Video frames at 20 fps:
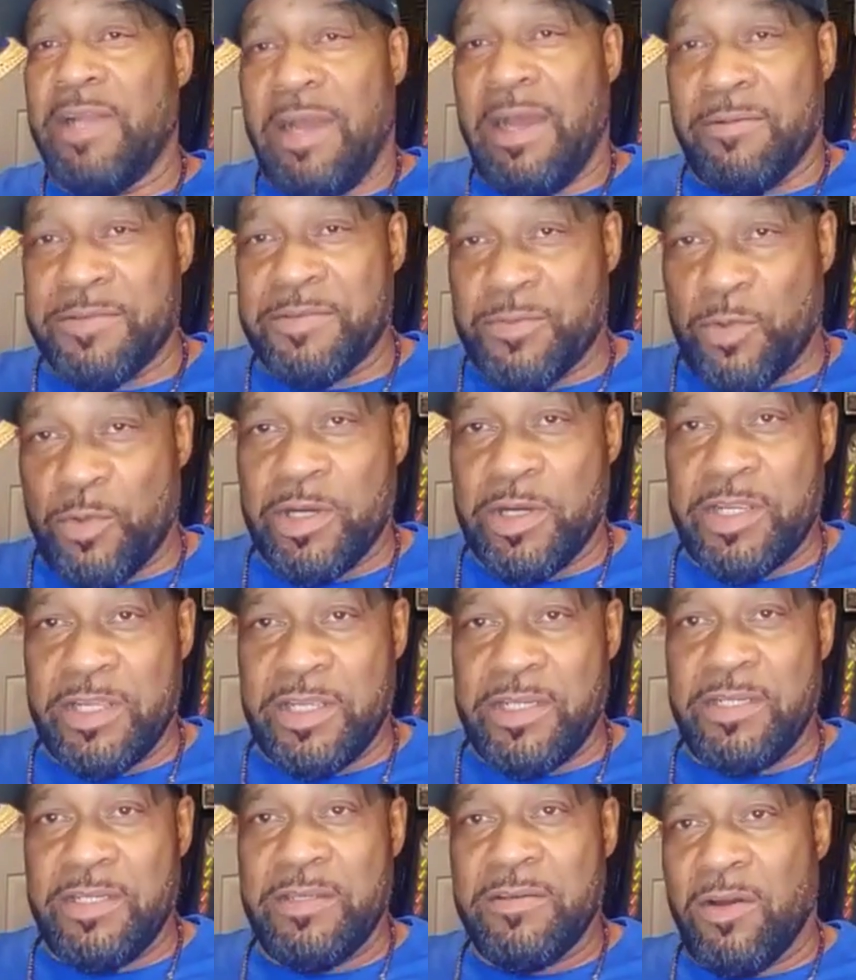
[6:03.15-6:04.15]
I was
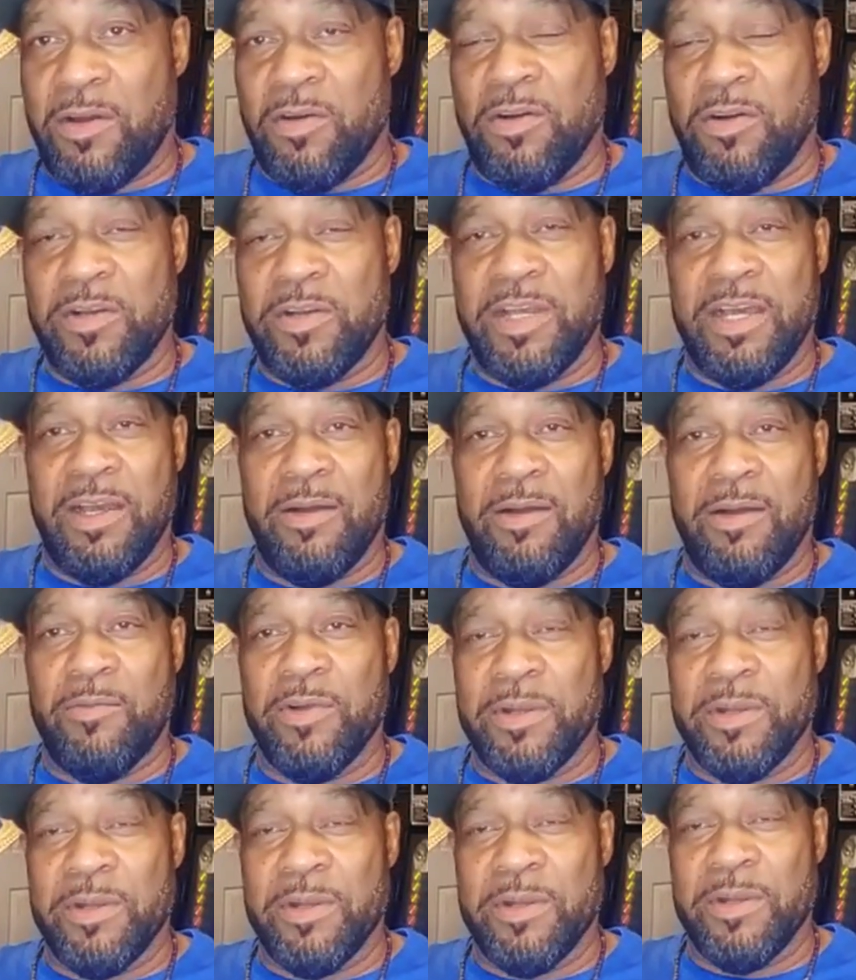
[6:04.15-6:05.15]
working on
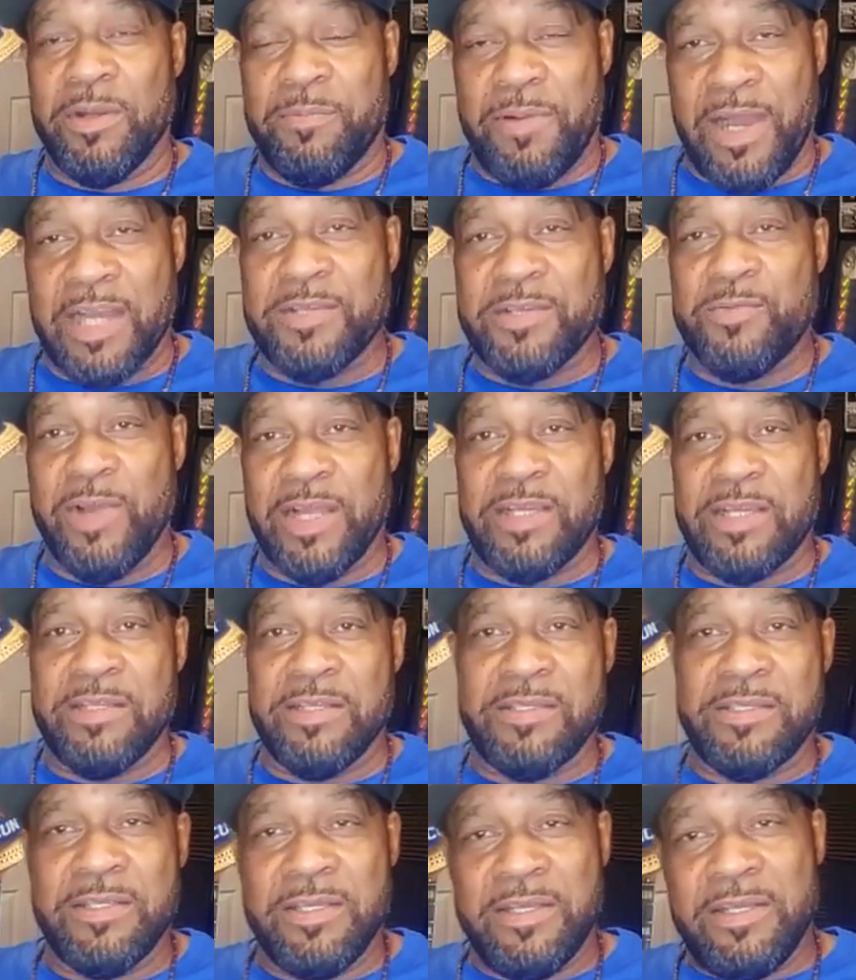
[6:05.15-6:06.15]
one of Pac's
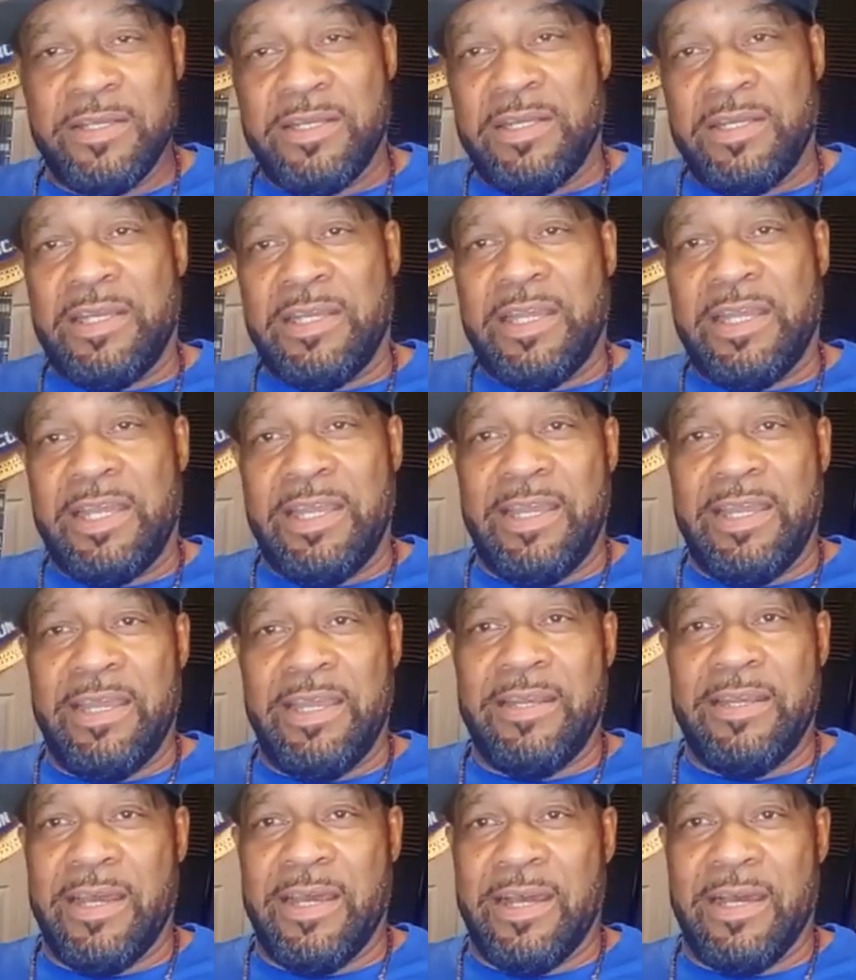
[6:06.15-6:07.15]
records,
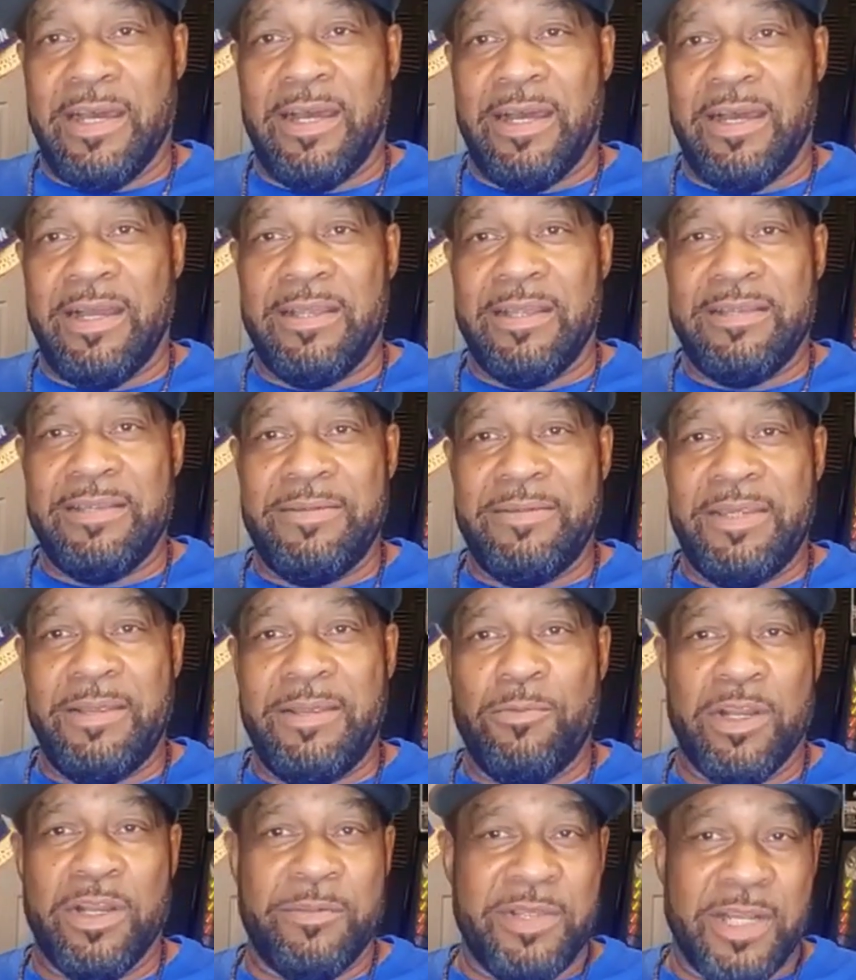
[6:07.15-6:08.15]
and he
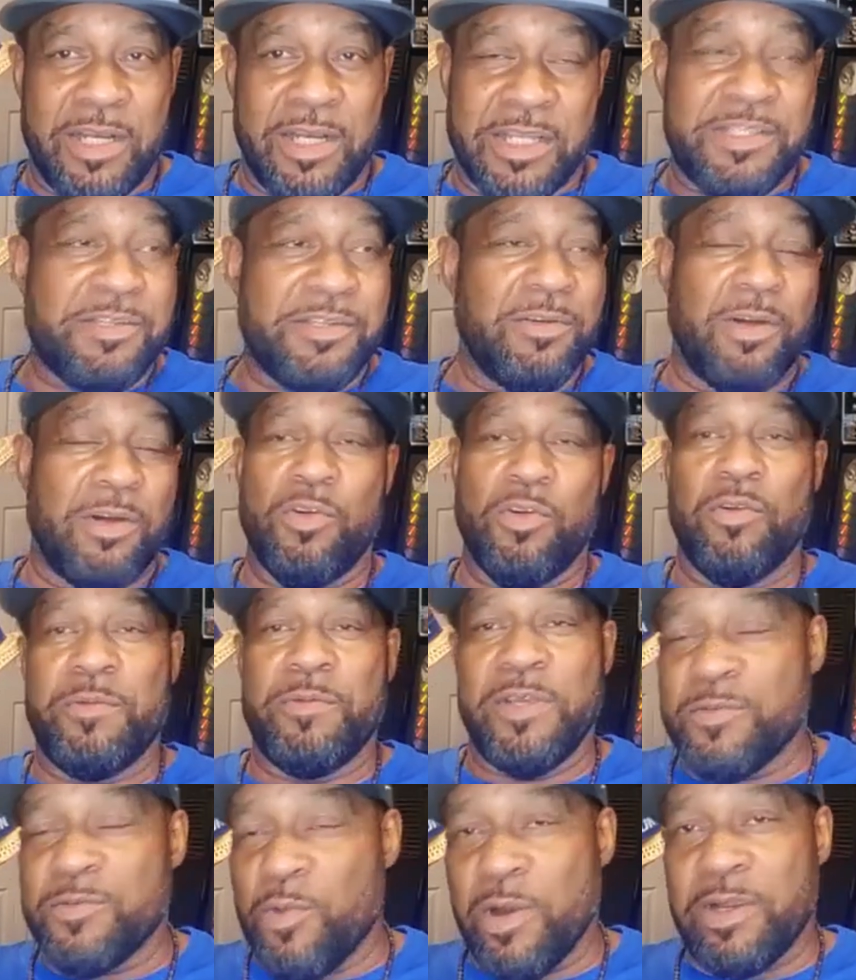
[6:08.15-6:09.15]
wanted me to listen to a group he
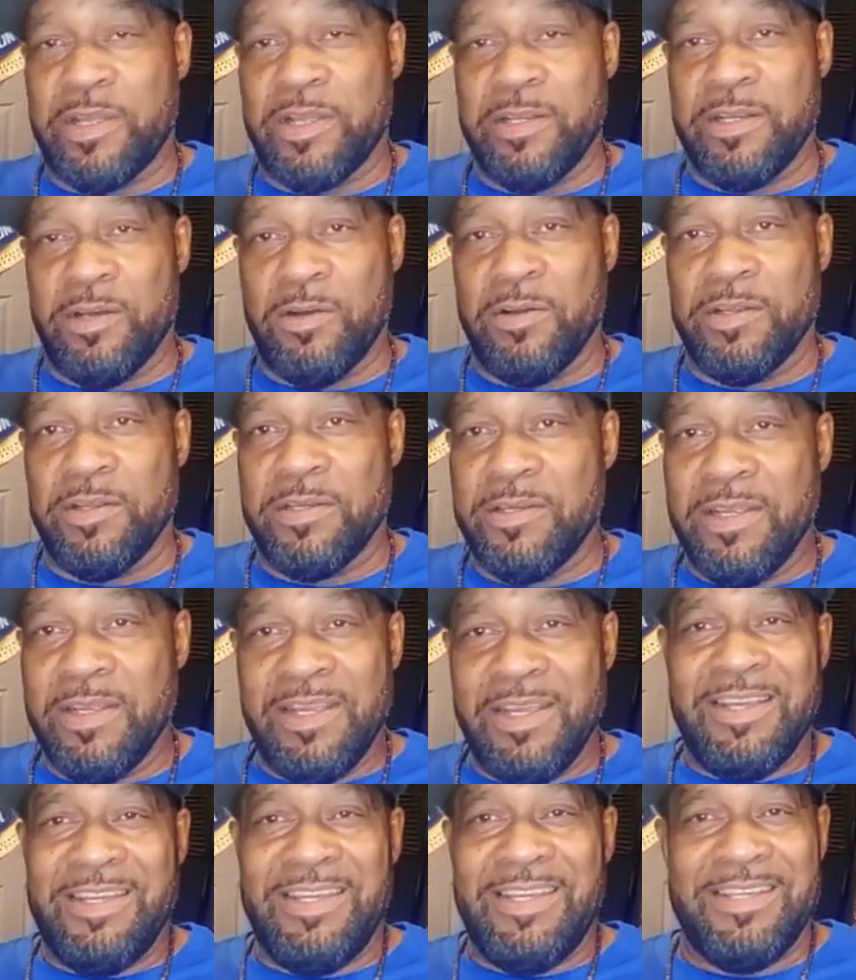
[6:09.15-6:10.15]
was working on, and
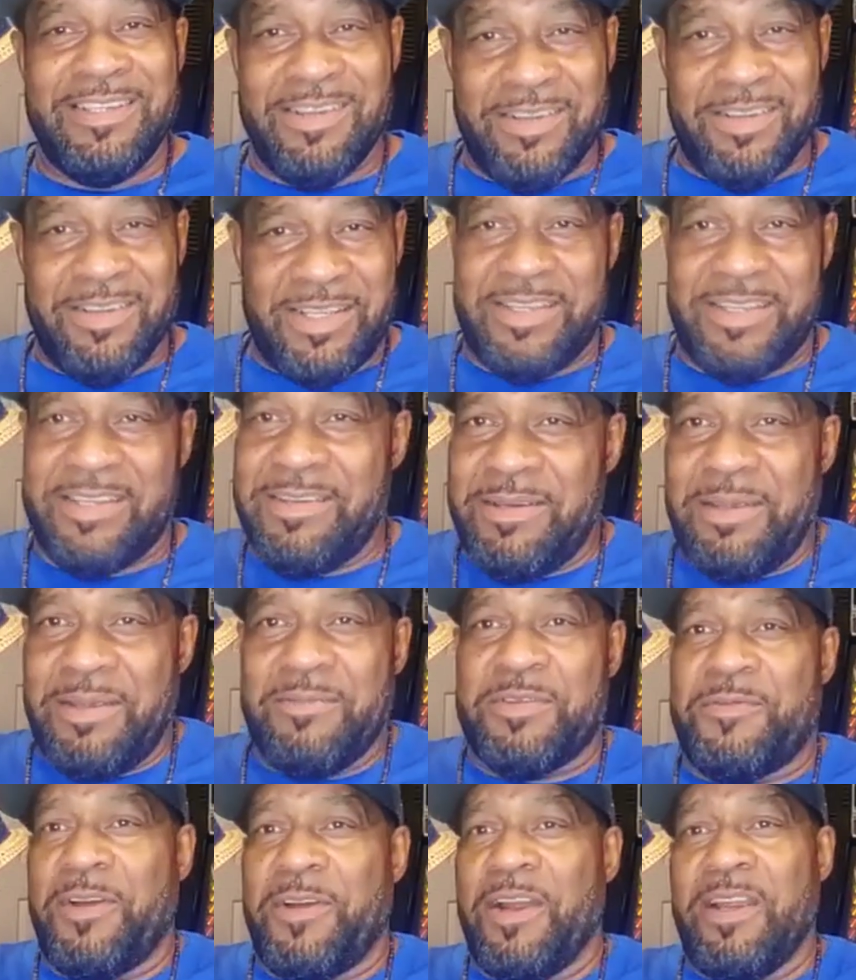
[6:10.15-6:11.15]
he
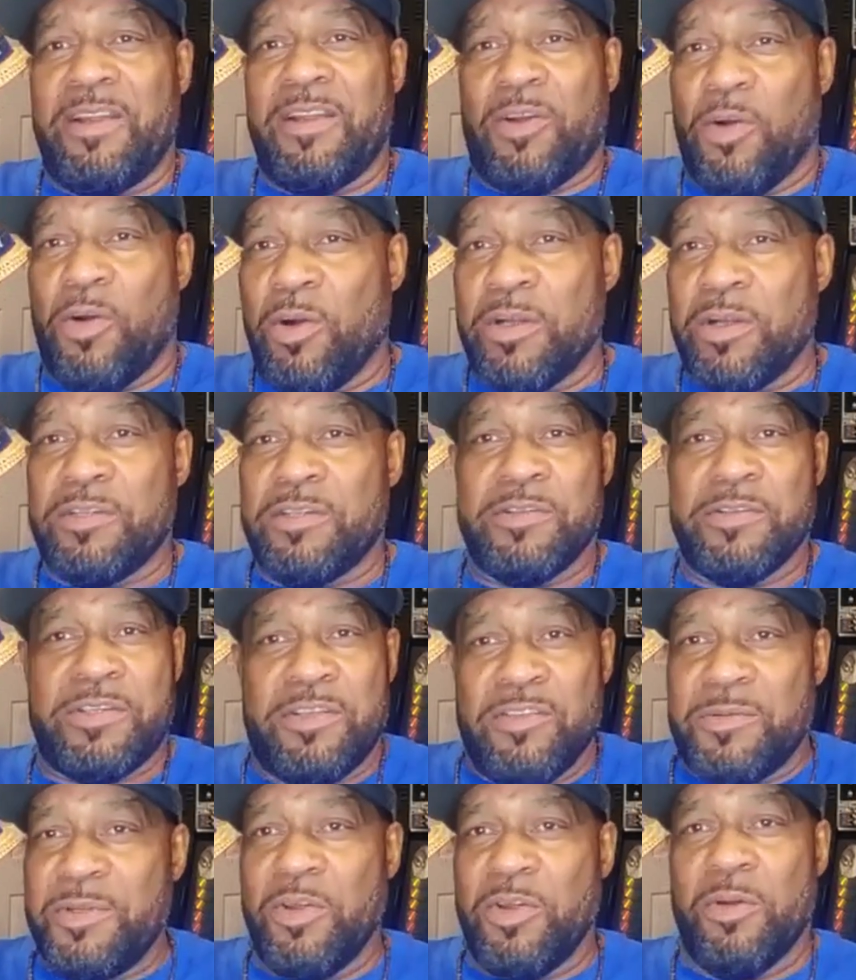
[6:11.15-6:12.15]
was very cordial.
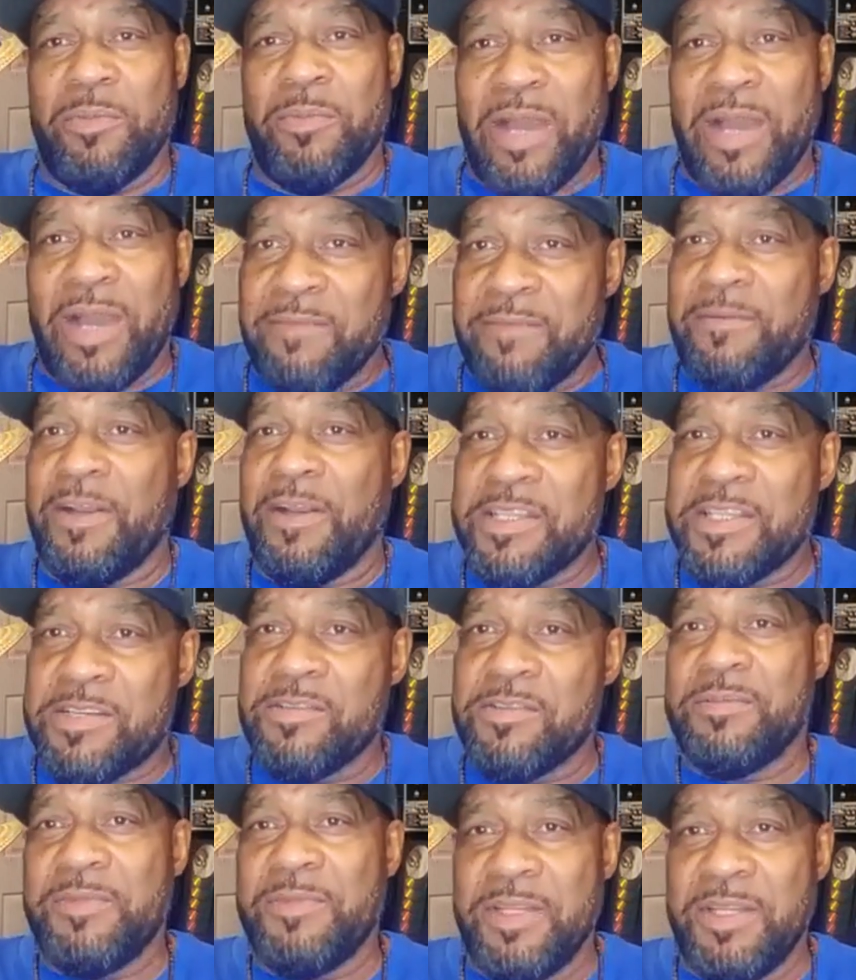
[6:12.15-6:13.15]
Excuse me, you don't mind if I
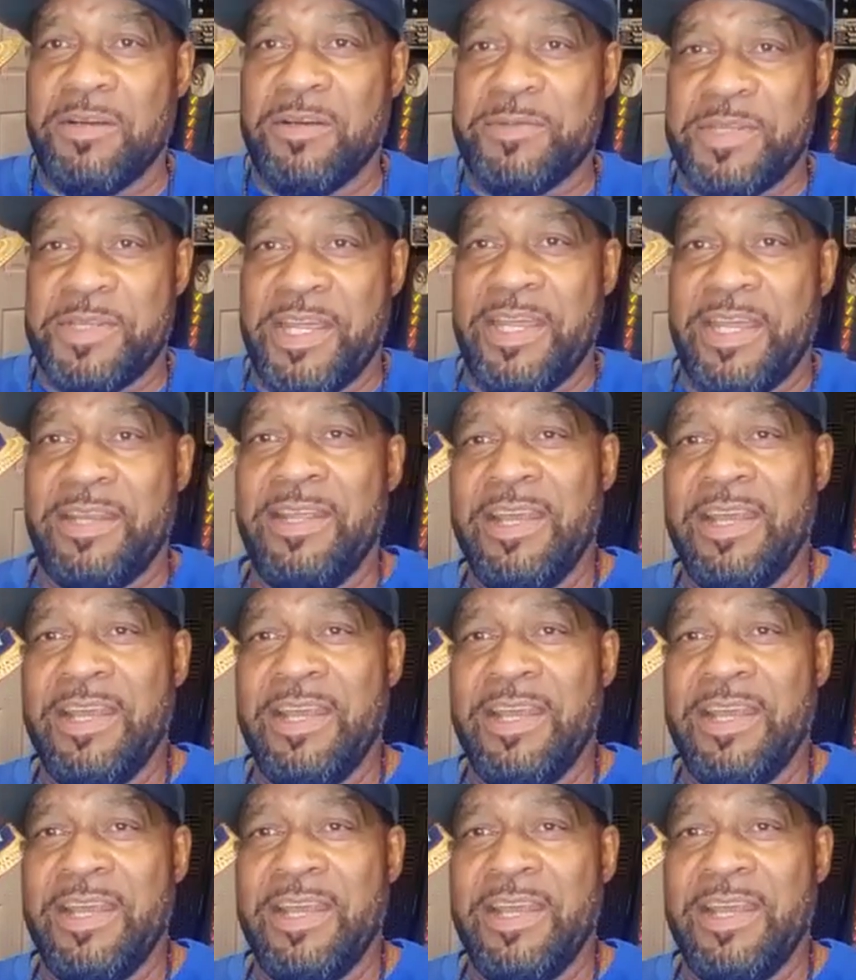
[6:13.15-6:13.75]
listen to some? You know what I'm saying?